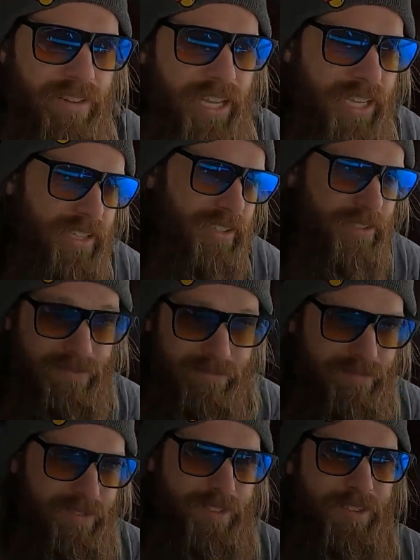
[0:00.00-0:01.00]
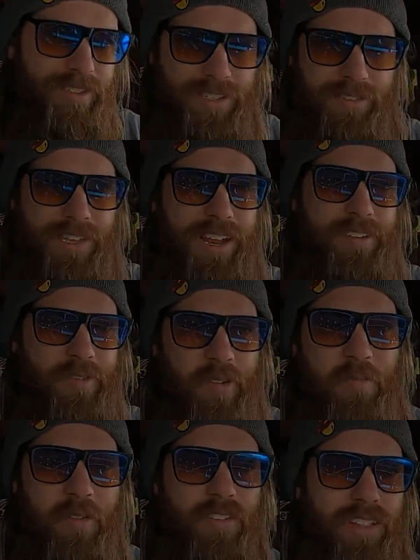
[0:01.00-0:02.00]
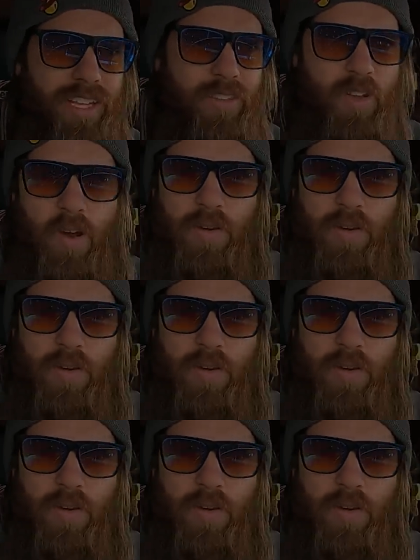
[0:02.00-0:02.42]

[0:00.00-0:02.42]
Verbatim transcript: Like, is it kind of normal? Like, you